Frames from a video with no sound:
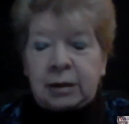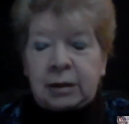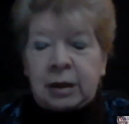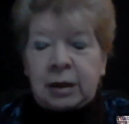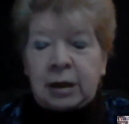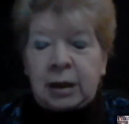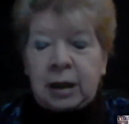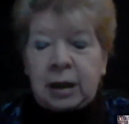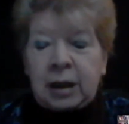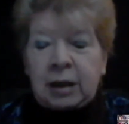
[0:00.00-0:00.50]

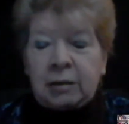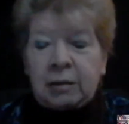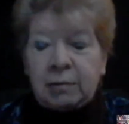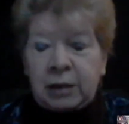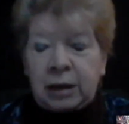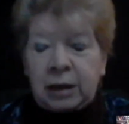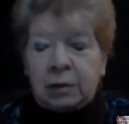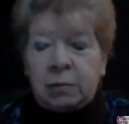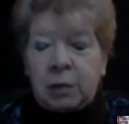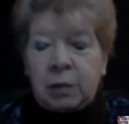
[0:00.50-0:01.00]
I
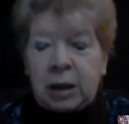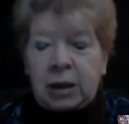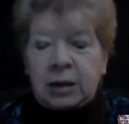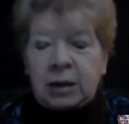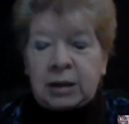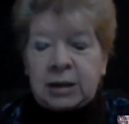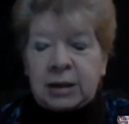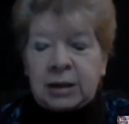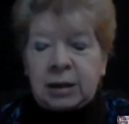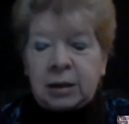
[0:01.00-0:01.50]
really
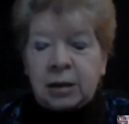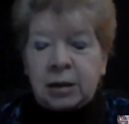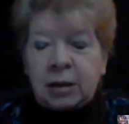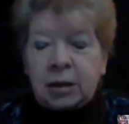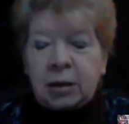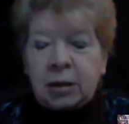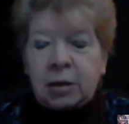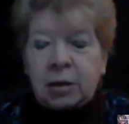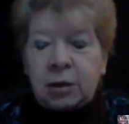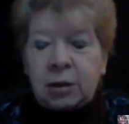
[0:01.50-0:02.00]
was.
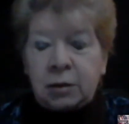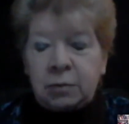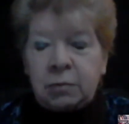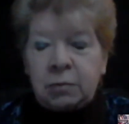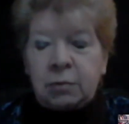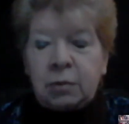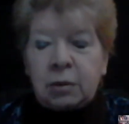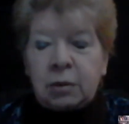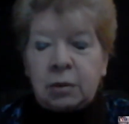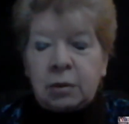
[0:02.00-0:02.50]

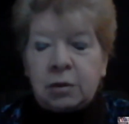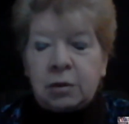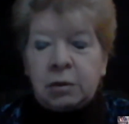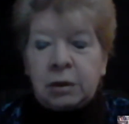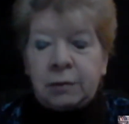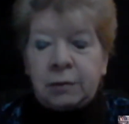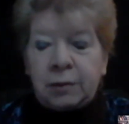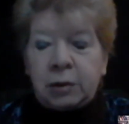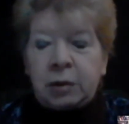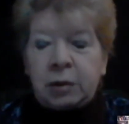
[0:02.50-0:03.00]
You could
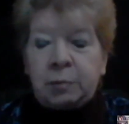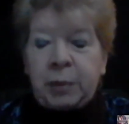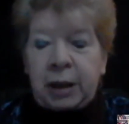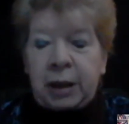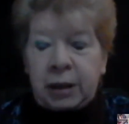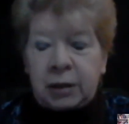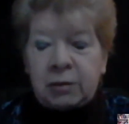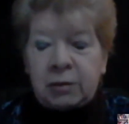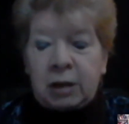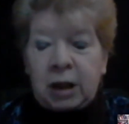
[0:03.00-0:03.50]
have heard a
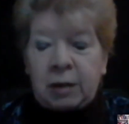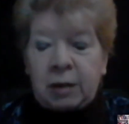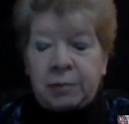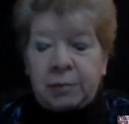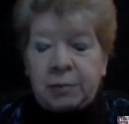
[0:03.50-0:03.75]
pin drop.